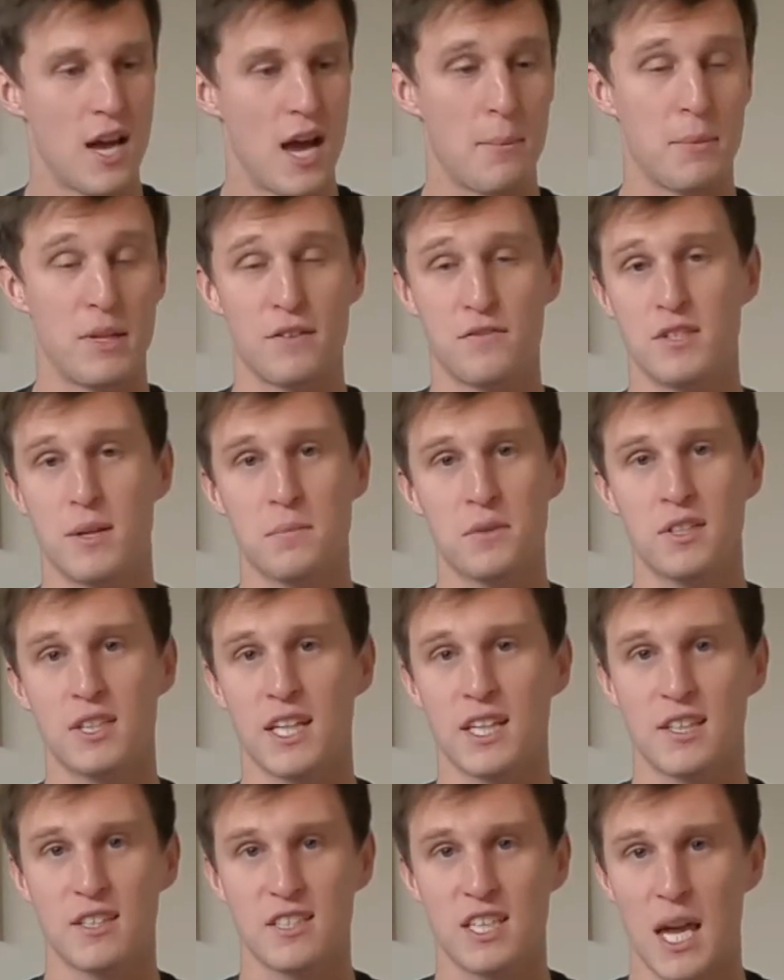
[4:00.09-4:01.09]
I mean, if something
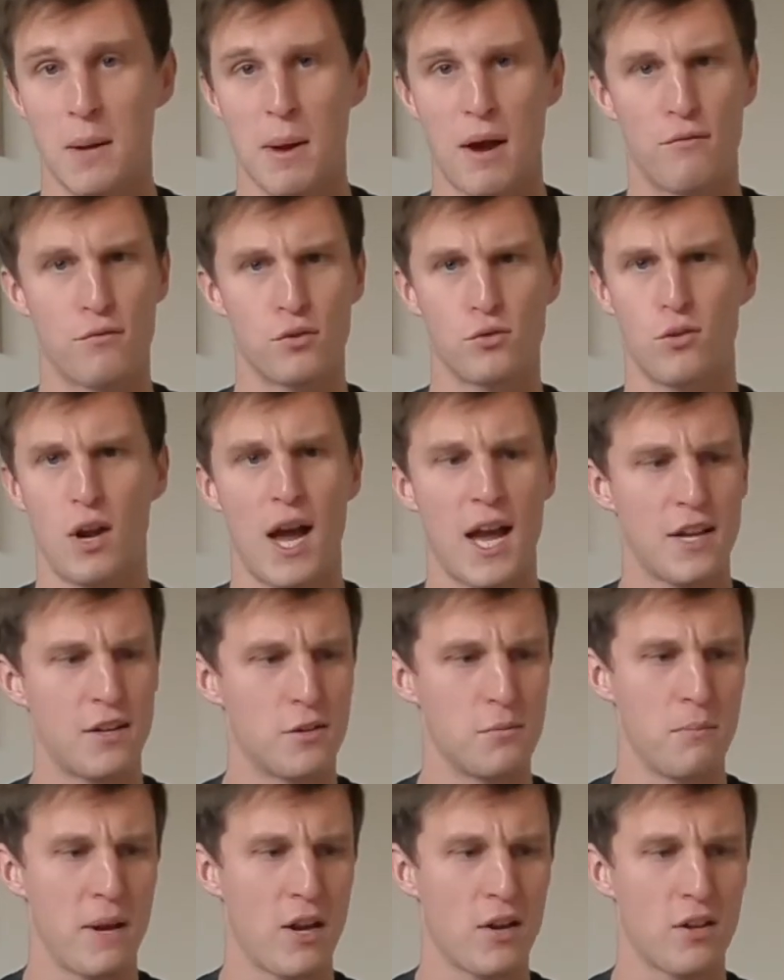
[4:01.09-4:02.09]
like this came out for RIOT
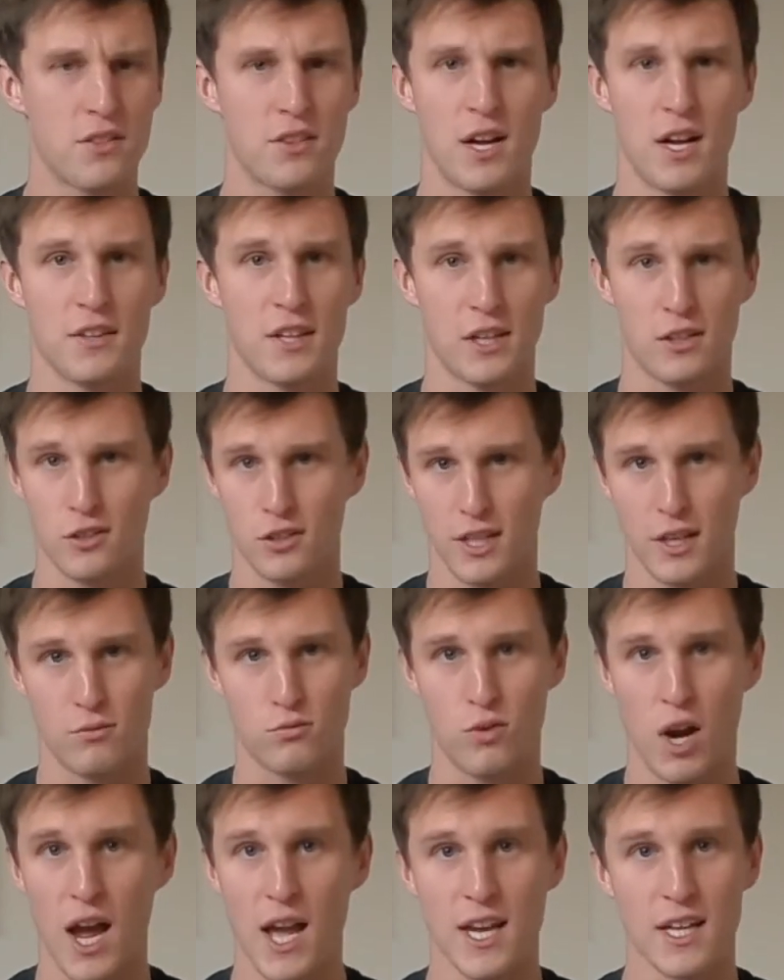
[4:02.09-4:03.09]
or Marathon, like, look
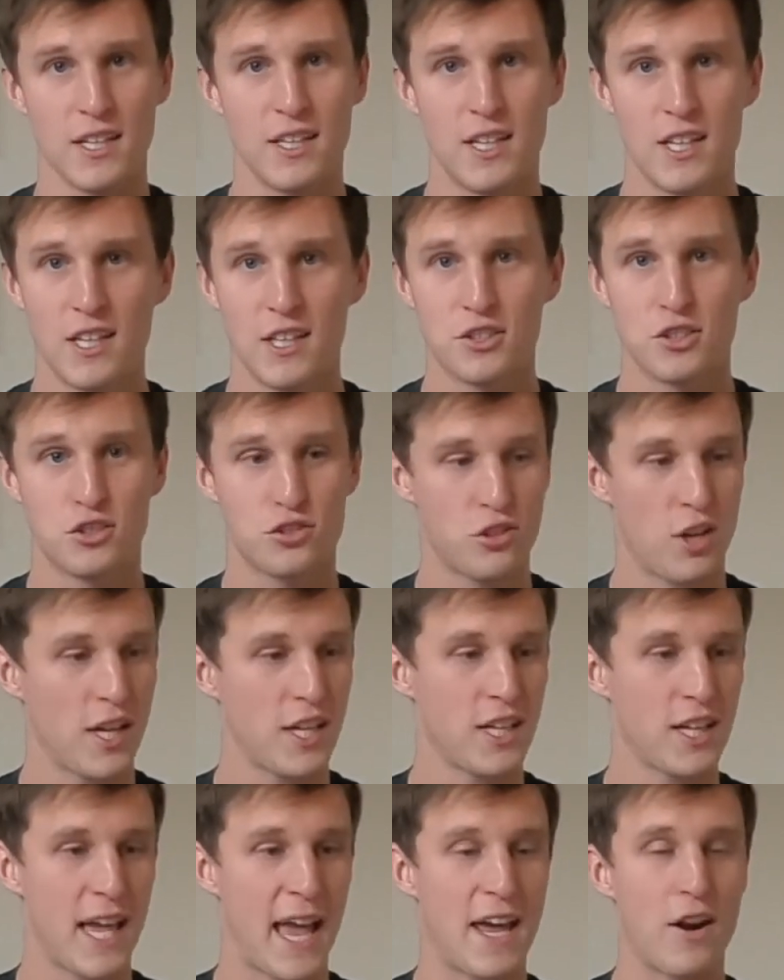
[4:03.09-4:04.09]
at RIOT. It's
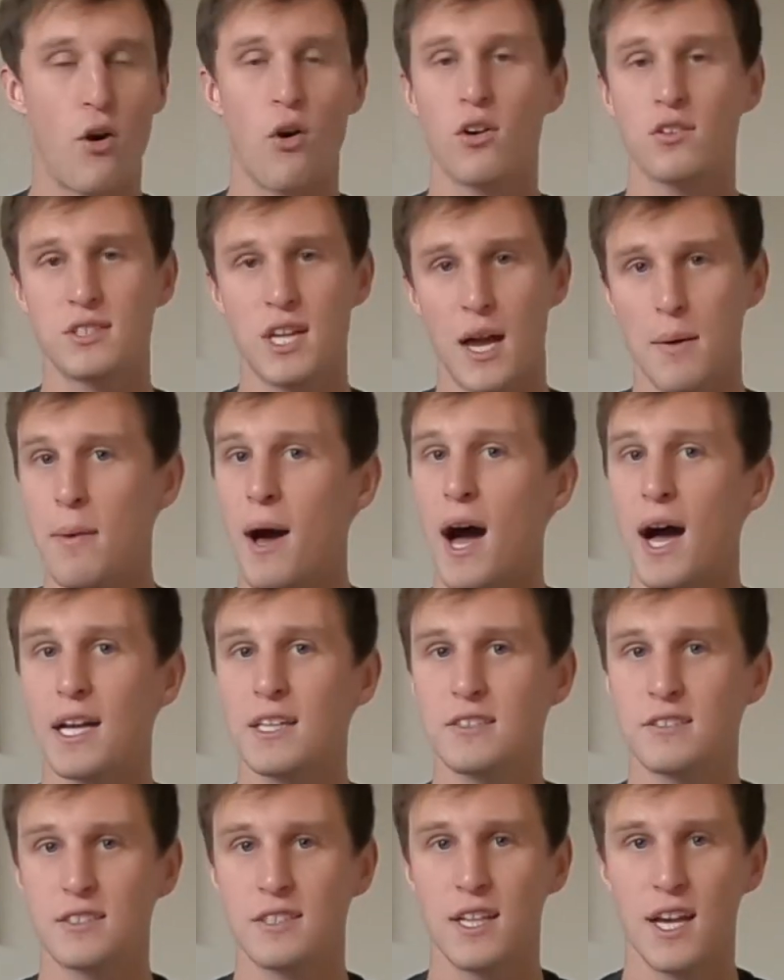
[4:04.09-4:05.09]
trading at all-time
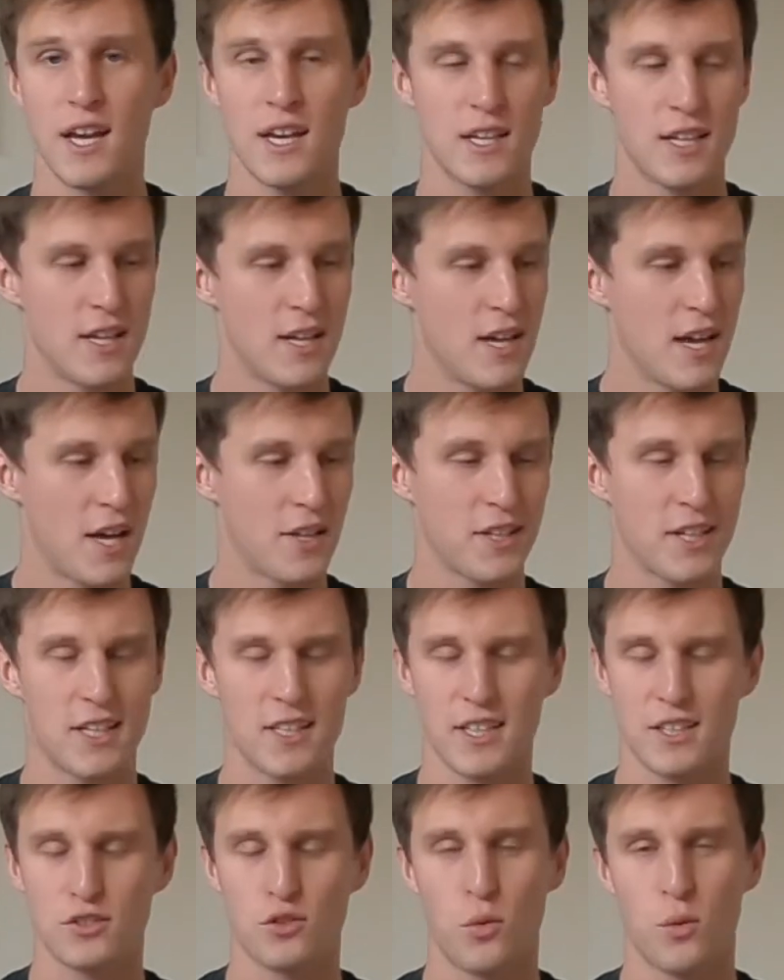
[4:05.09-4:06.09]
highs today. I think
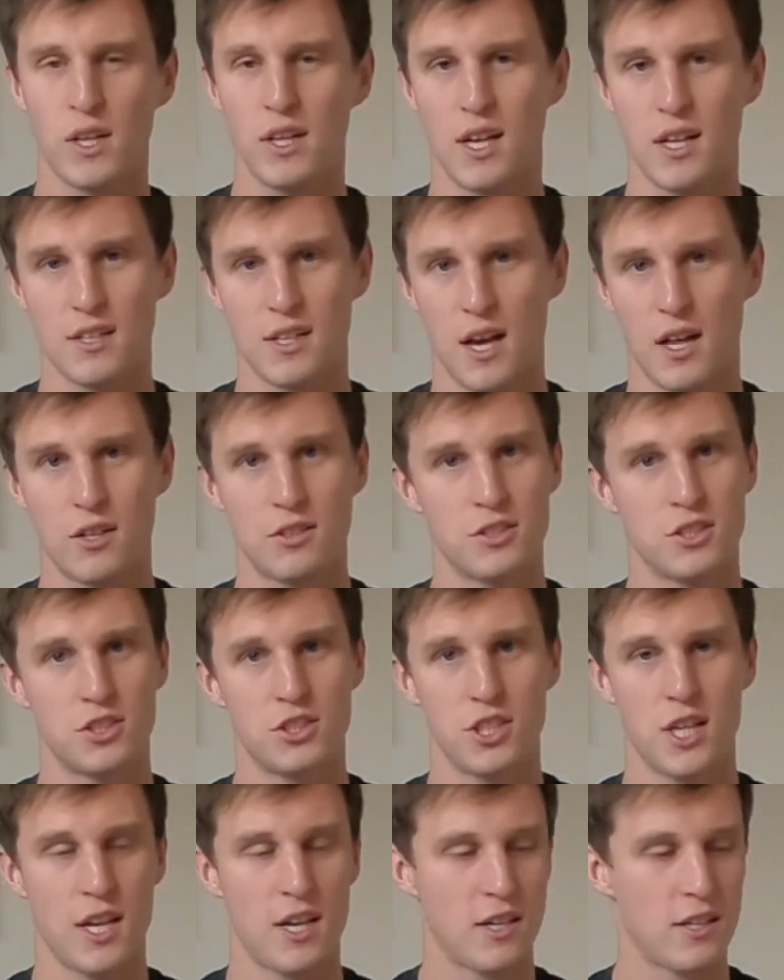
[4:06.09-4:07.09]
it hit like $29 a
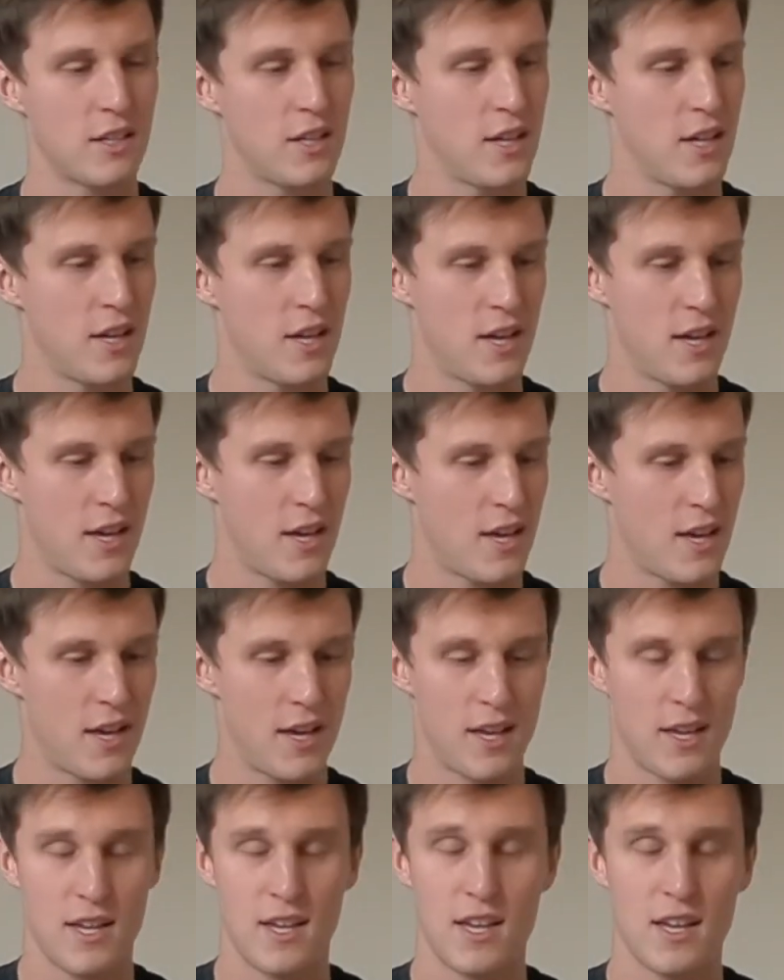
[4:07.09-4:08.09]
share.
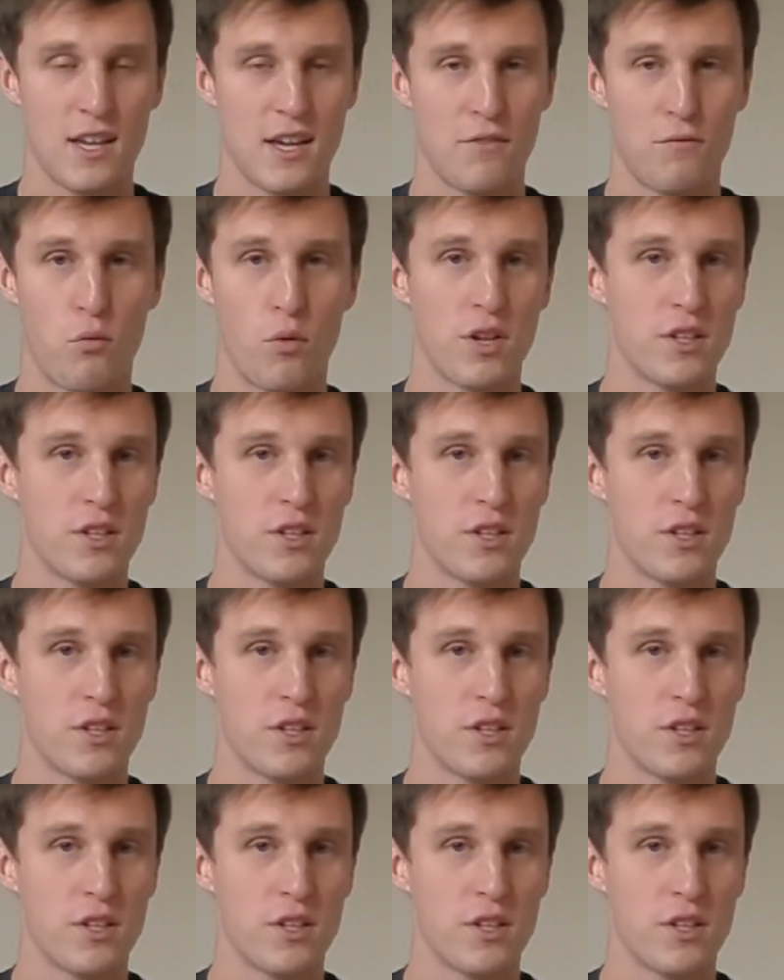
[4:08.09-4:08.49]
If